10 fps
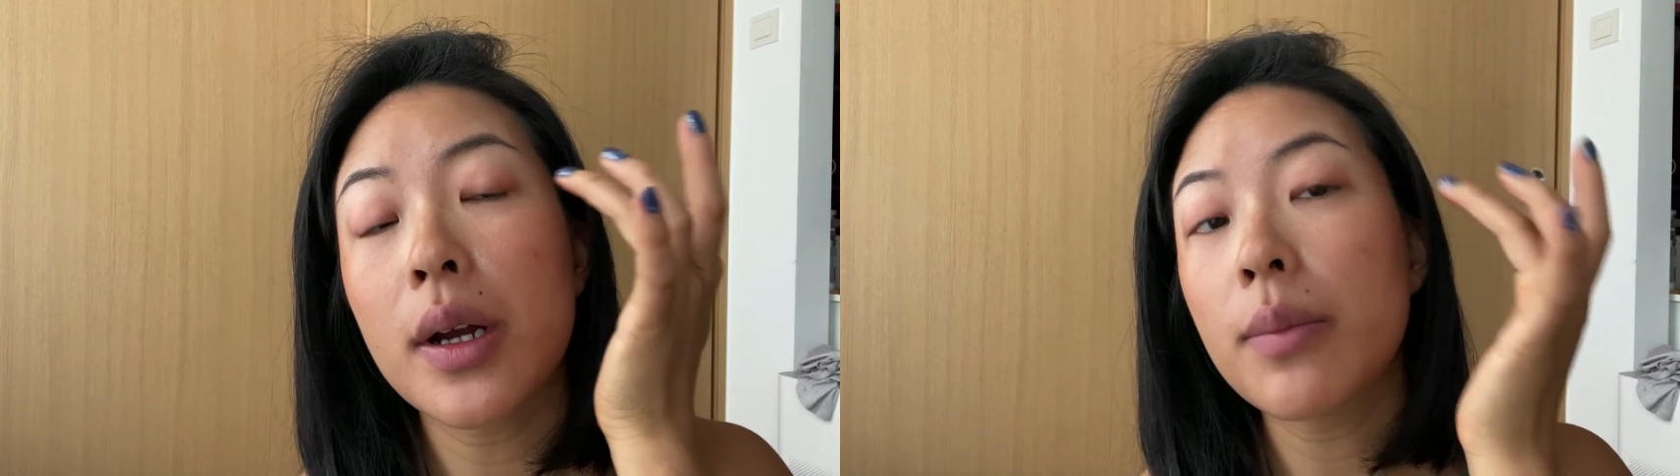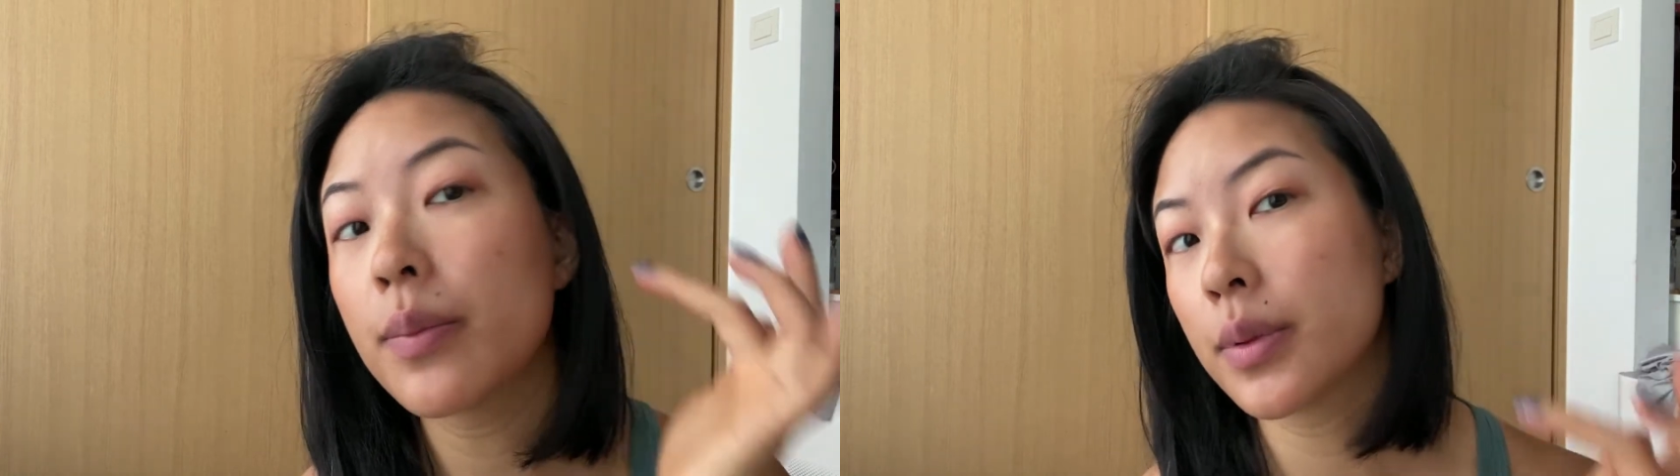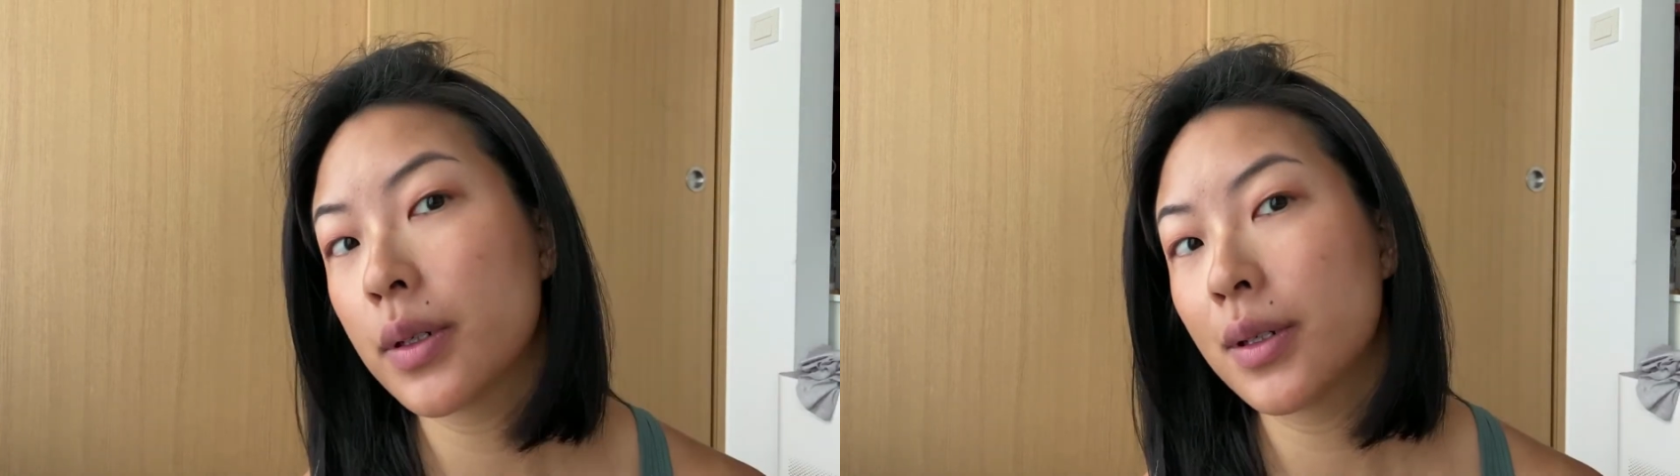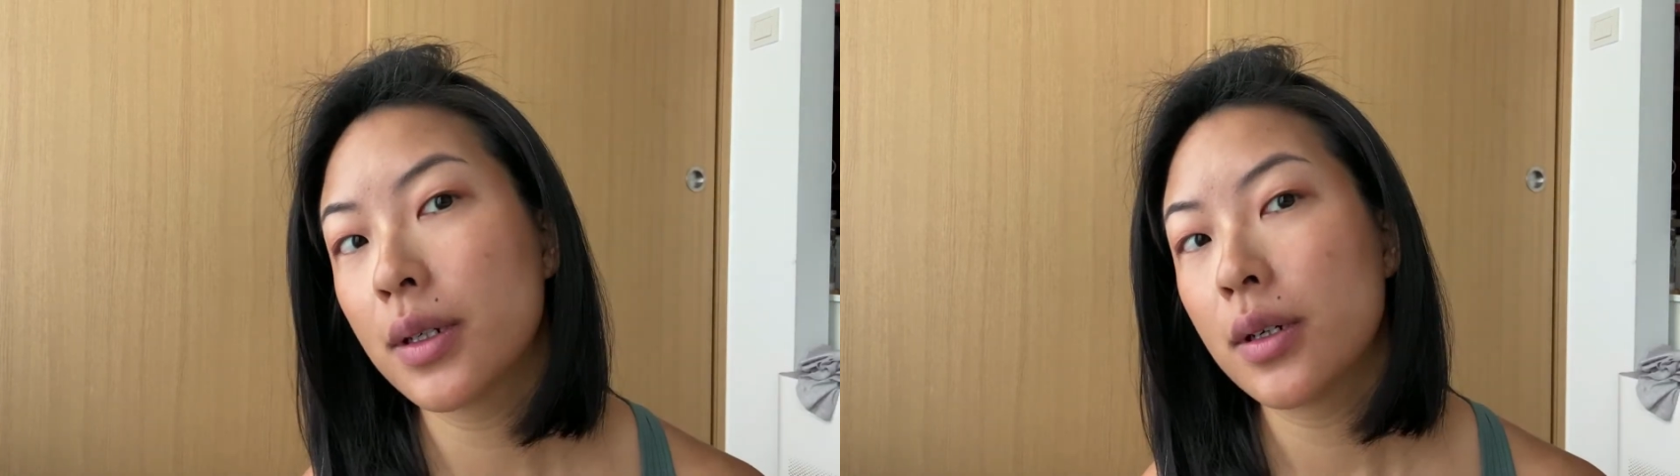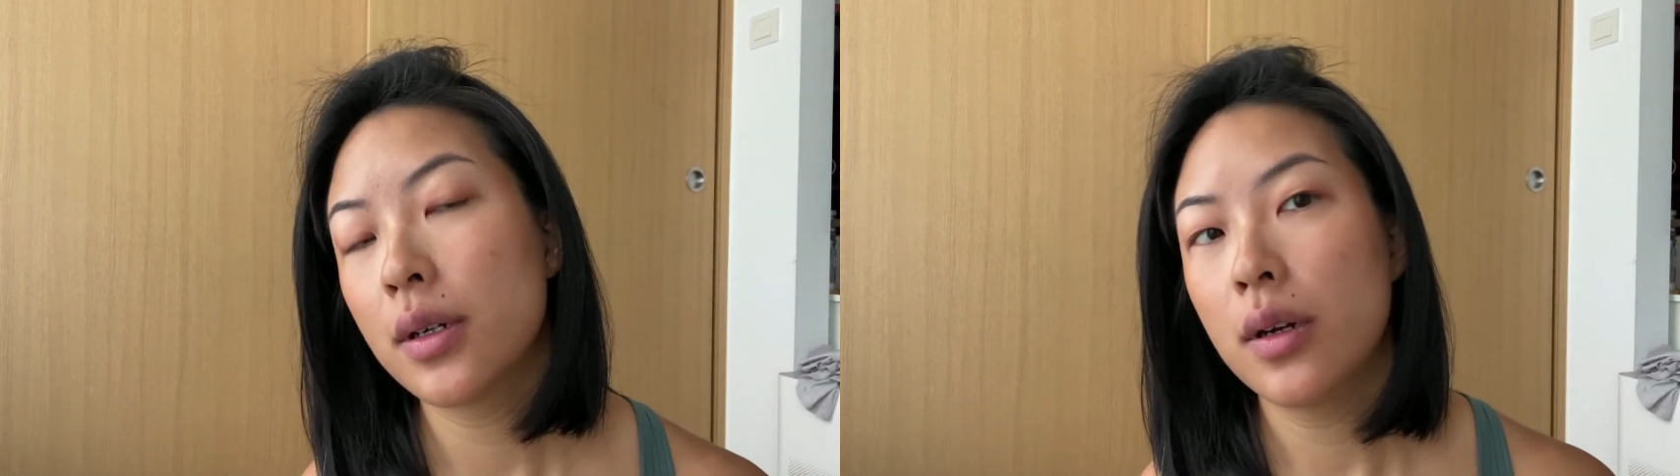it up,
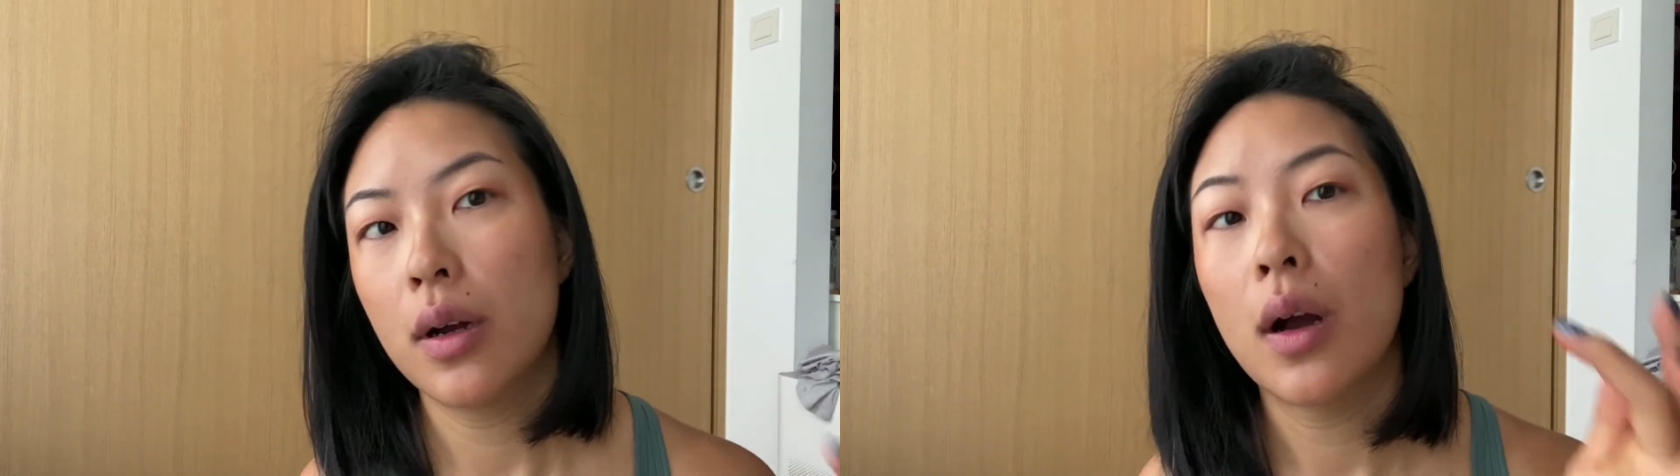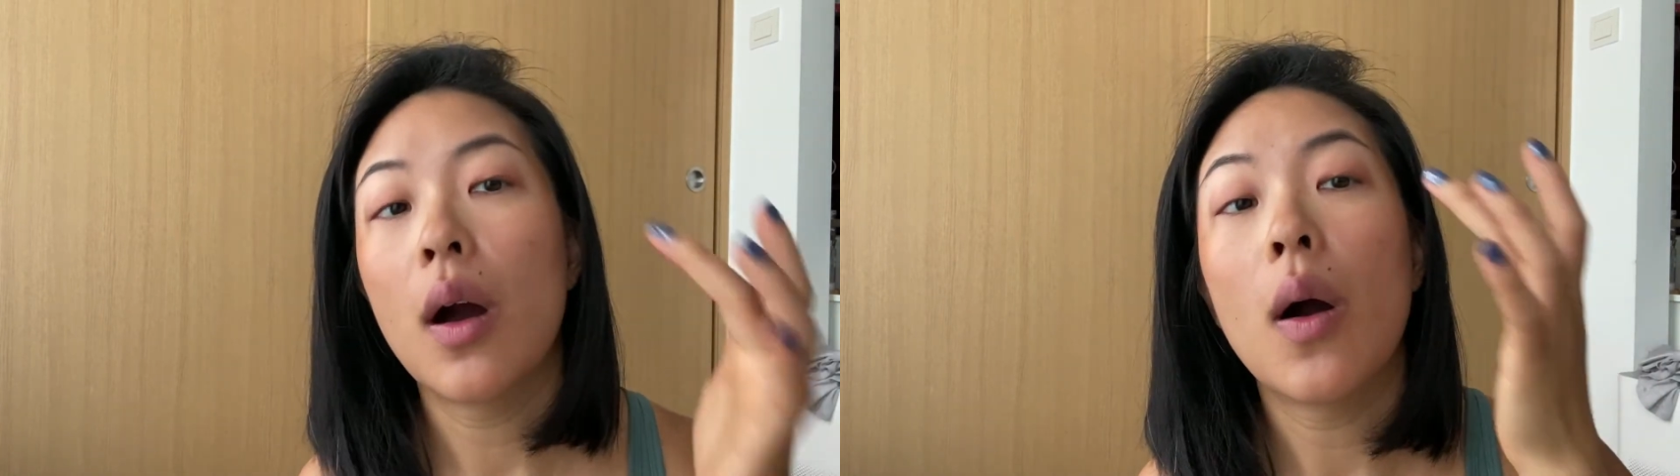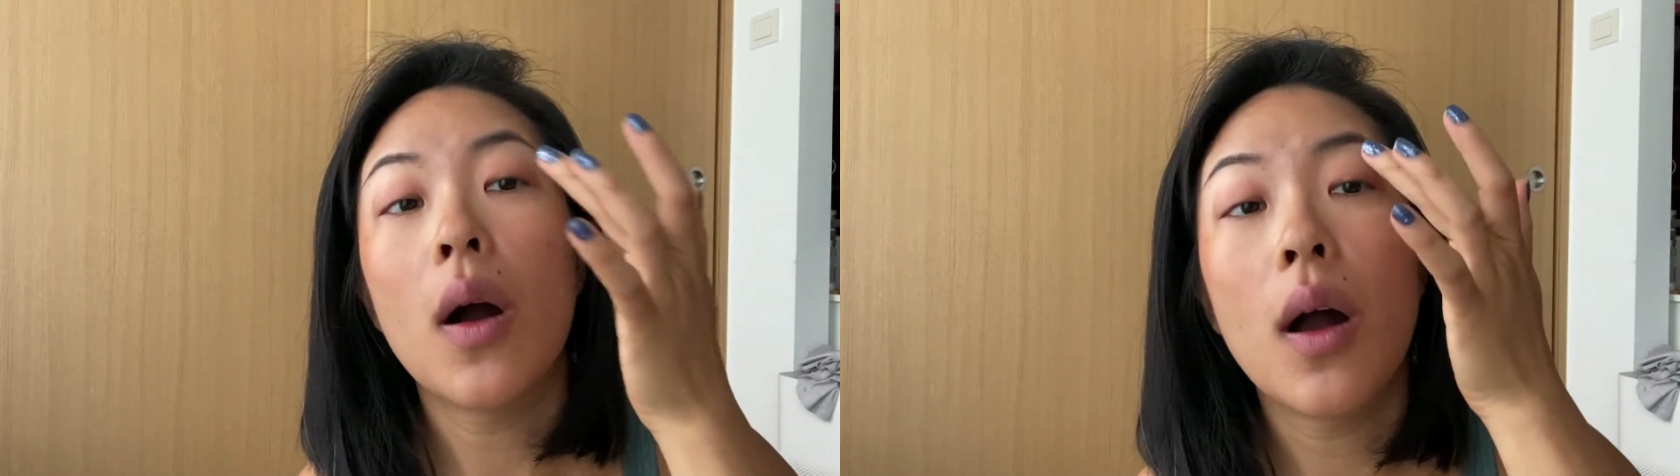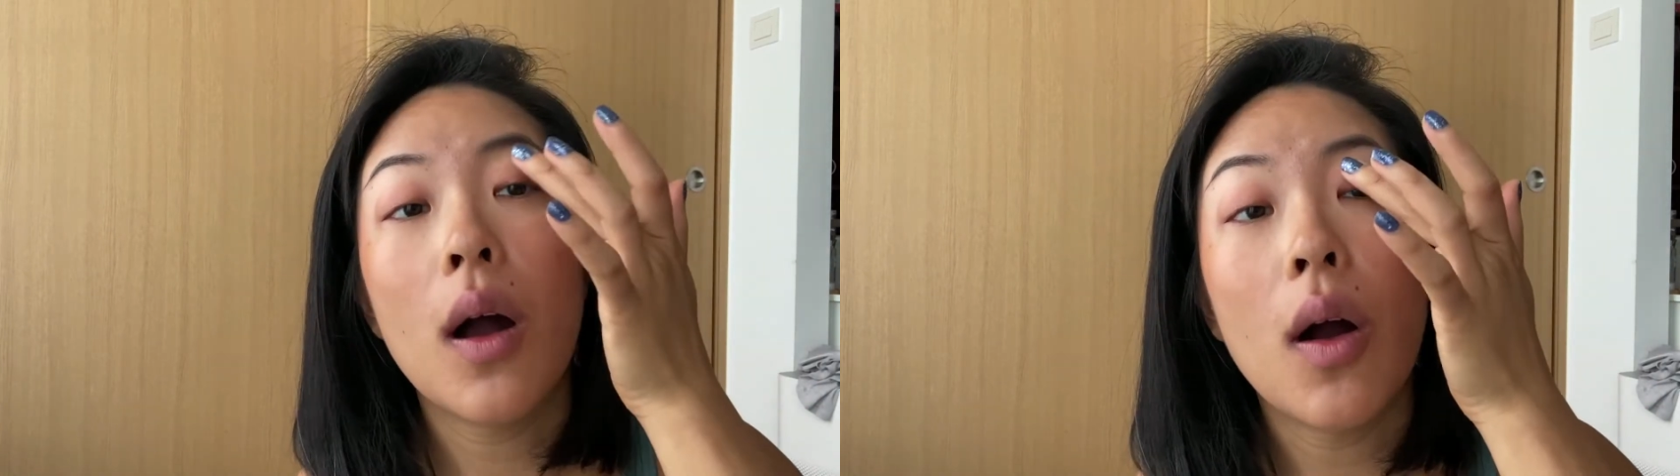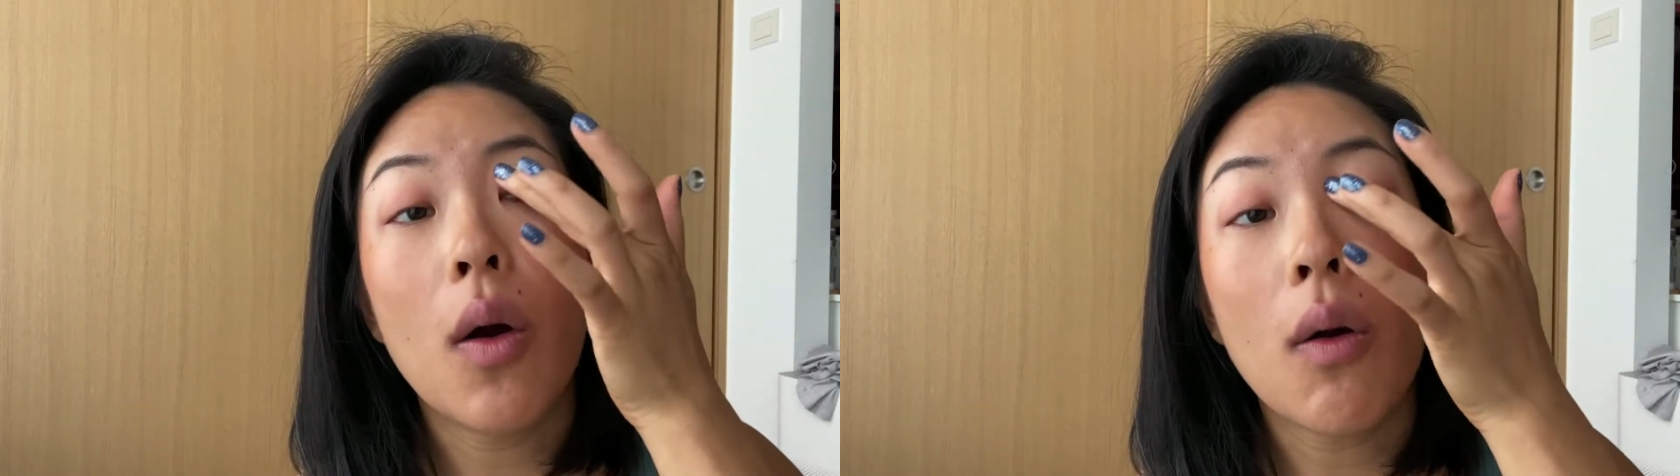
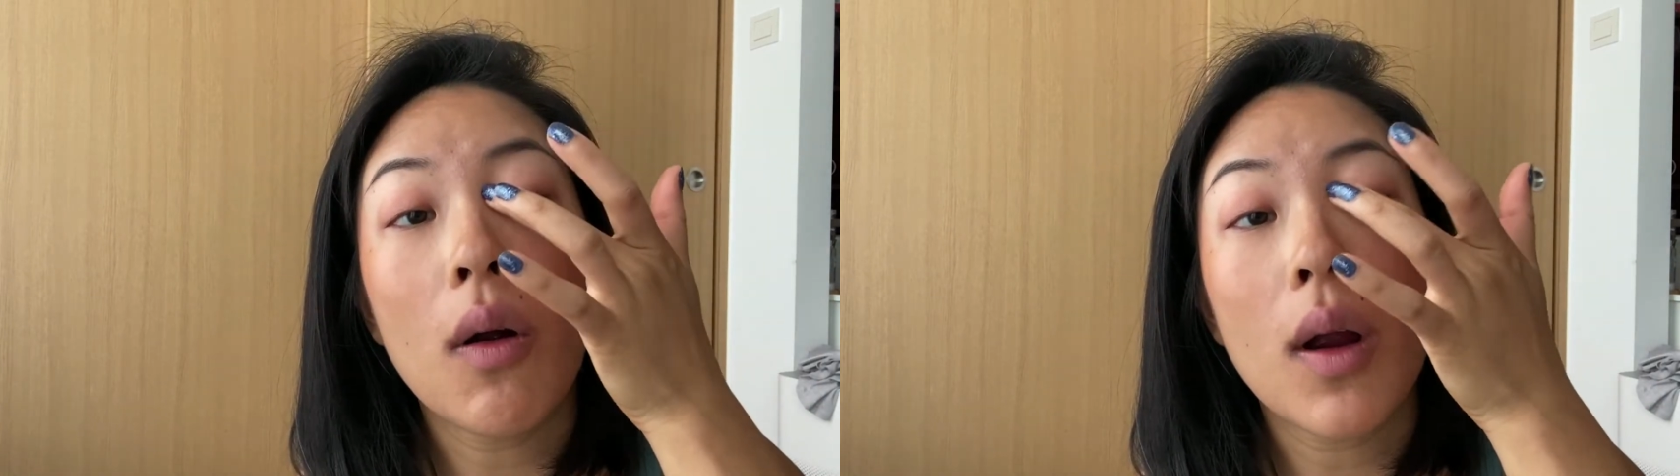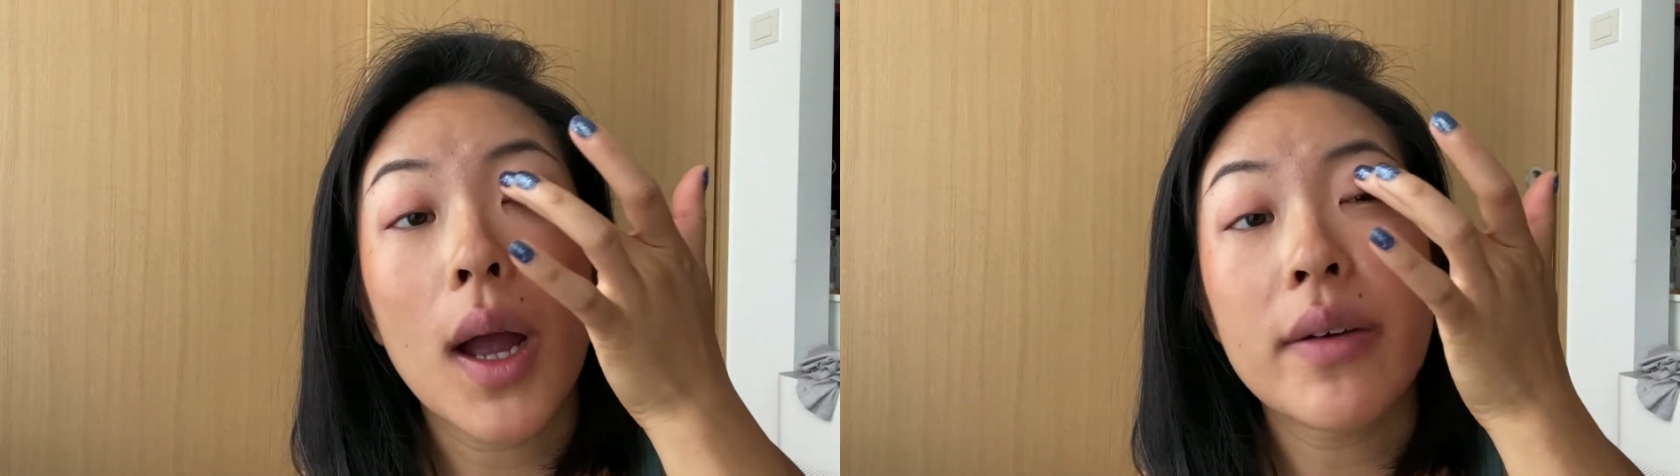or